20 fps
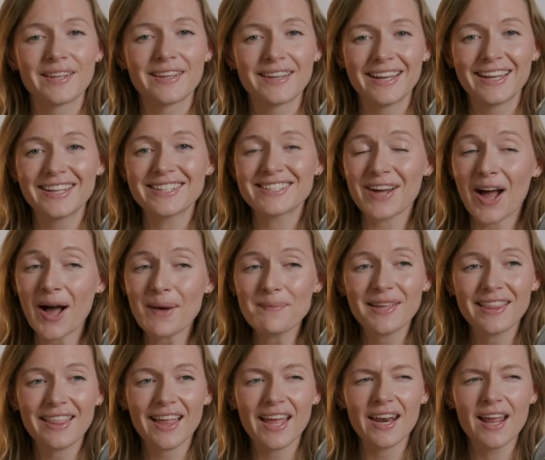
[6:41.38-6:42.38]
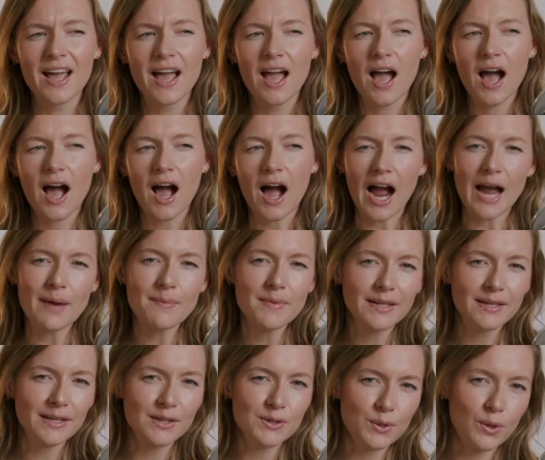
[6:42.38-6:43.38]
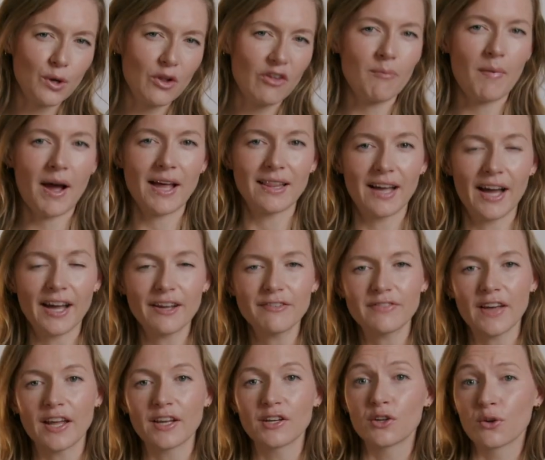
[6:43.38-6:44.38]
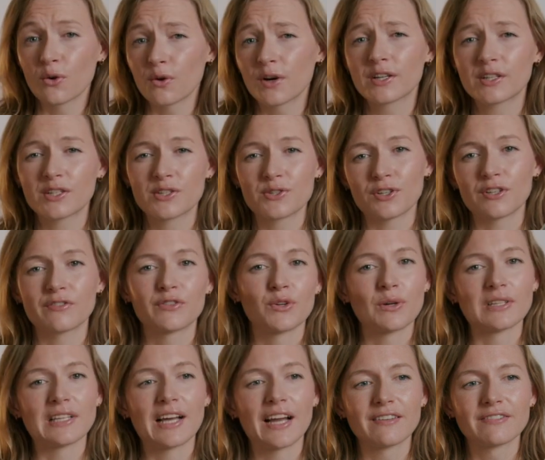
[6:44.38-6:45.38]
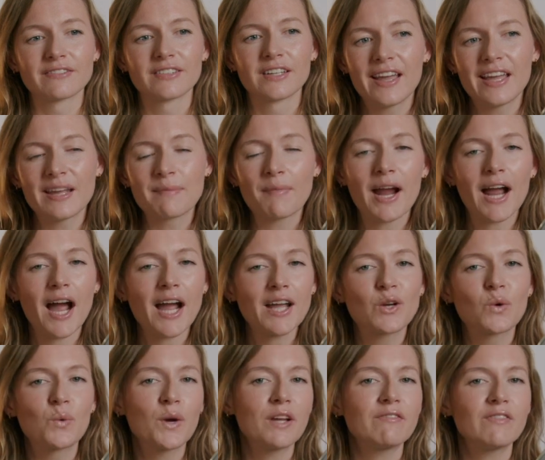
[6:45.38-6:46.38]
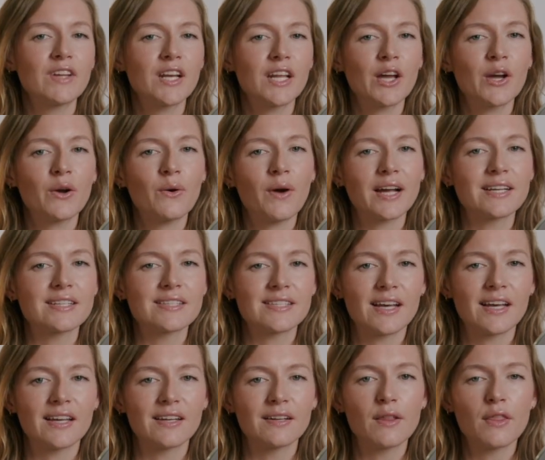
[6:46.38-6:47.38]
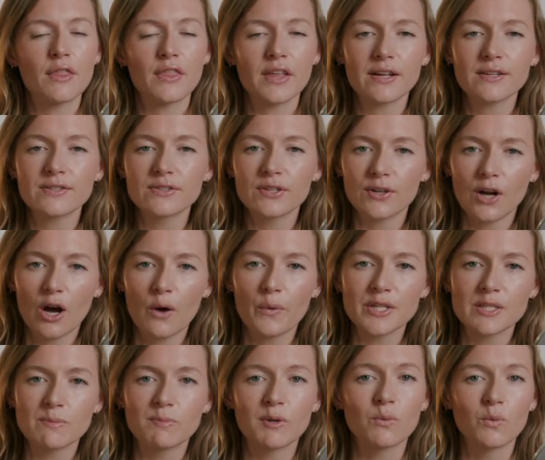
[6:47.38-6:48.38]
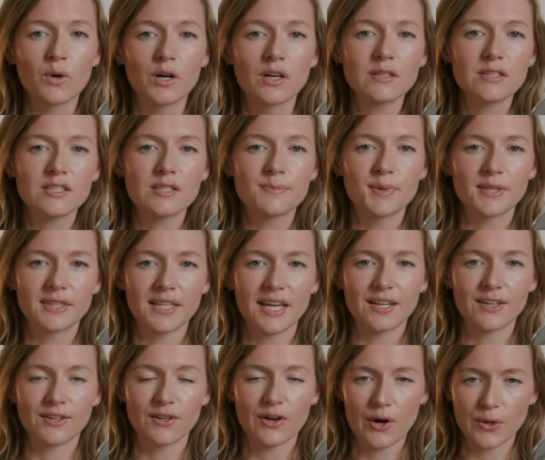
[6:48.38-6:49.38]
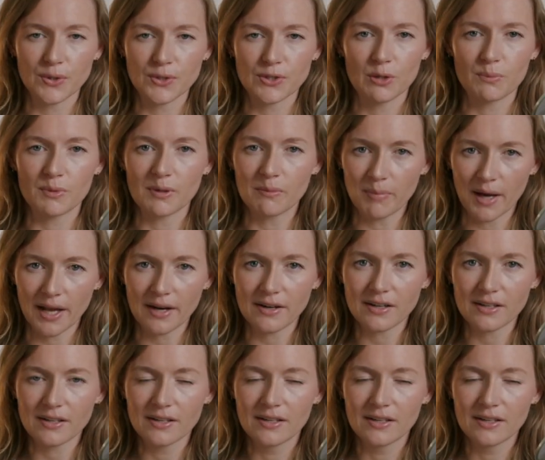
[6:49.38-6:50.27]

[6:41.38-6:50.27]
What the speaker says: It taught me that I'm in control of my life and you're in control of your life. In my I Quit video, I said things could always be worse, but they could also be better.